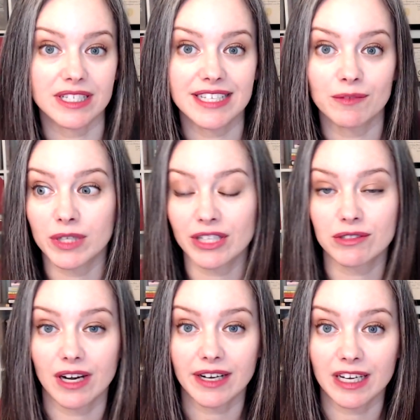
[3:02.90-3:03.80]
and what they're
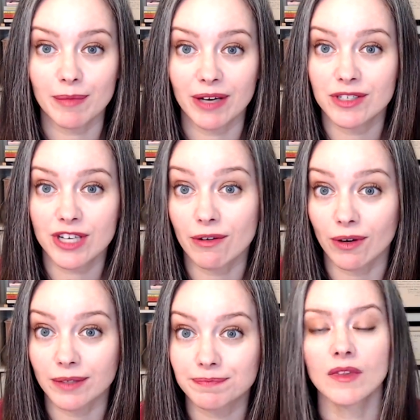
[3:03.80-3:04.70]
talking about in
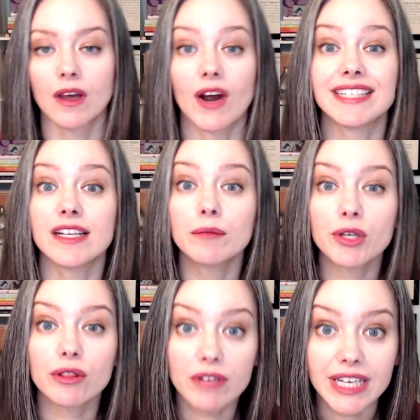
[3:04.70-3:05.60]
general. All right, number
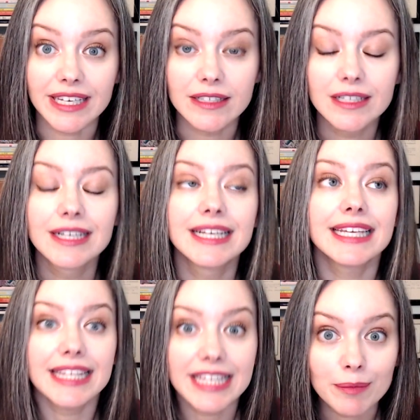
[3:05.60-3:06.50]
3,
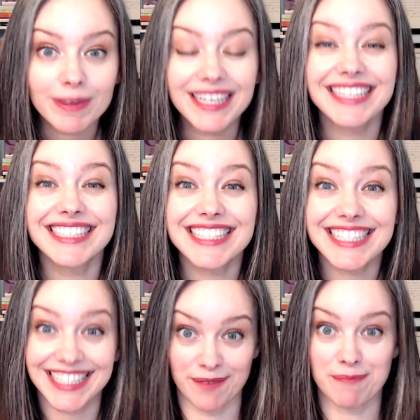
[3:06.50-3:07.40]
keep it
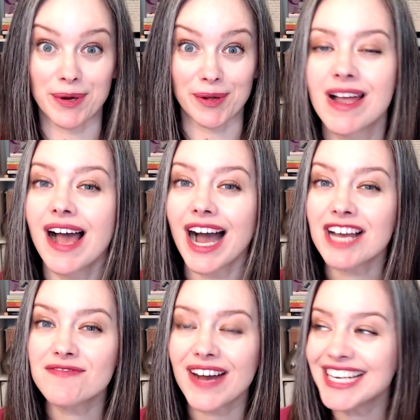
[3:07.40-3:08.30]
simple. I
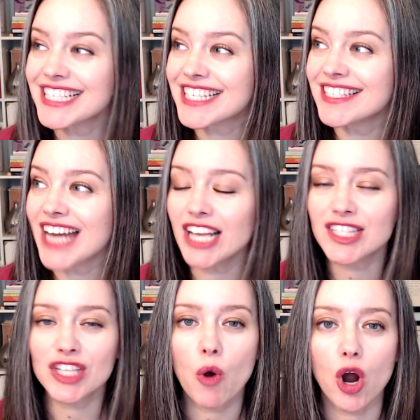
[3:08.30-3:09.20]
find it's not
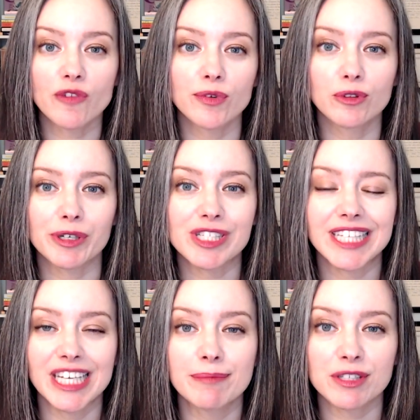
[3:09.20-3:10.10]
so hard for lawyers to
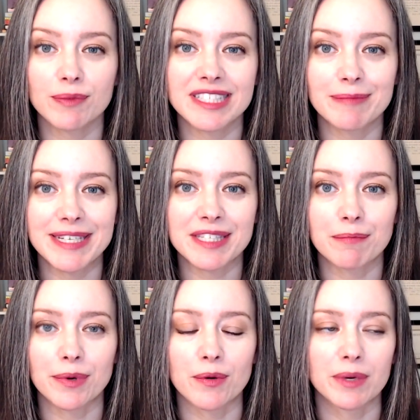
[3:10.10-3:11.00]
keep their resume
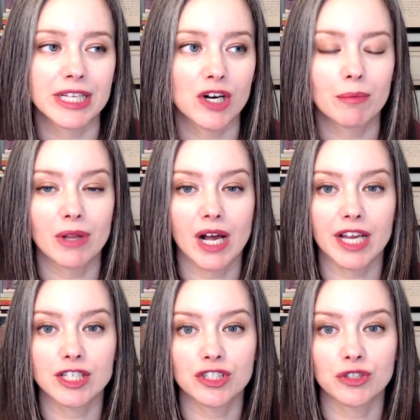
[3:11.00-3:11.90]
simple when they're applying
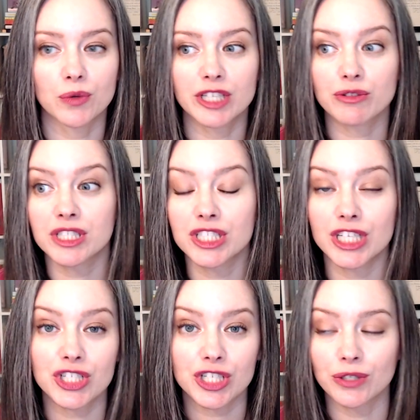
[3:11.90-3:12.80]
to a
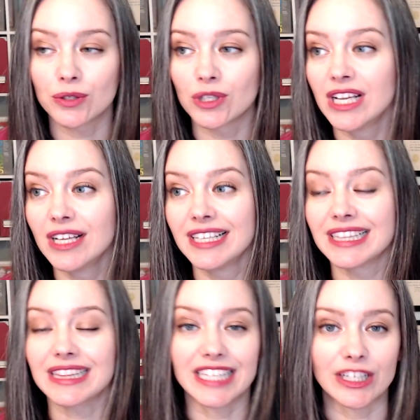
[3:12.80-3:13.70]
traditional
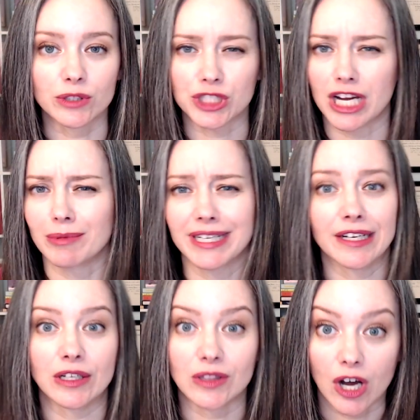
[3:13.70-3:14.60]
legal job, like in
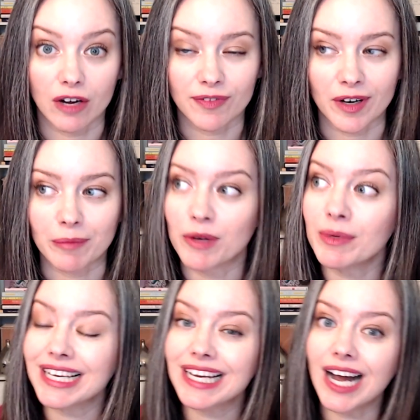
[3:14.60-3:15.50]
a law firm. But when
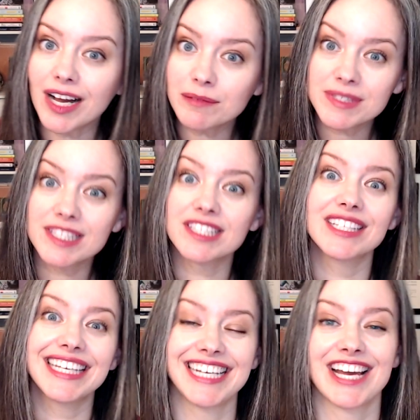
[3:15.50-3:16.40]
it comes to
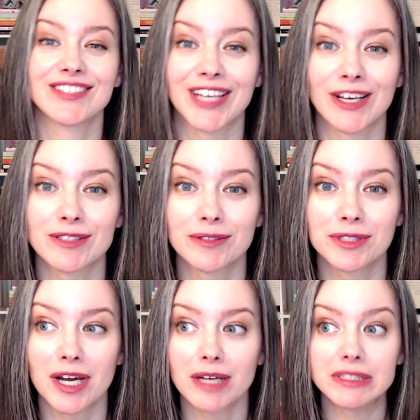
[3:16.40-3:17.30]
in-house counsel
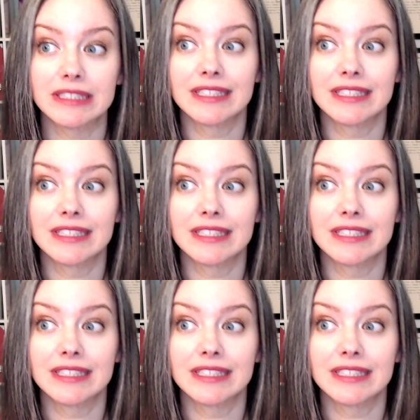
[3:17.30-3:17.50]
jobs,